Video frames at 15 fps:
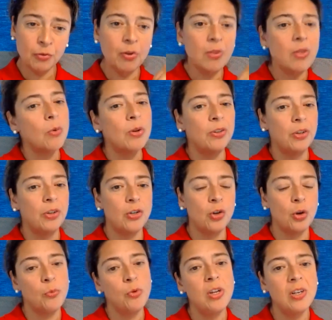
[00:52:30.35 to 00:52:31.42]
for the research
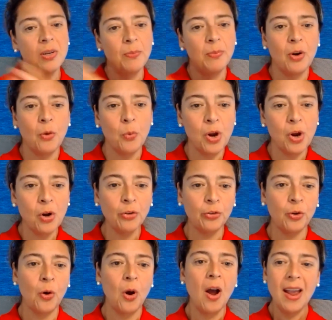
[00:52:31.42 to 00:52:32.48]
community, but we
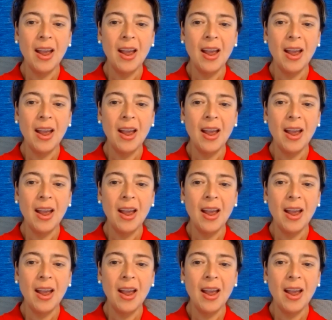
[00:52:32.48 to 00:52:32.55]
also,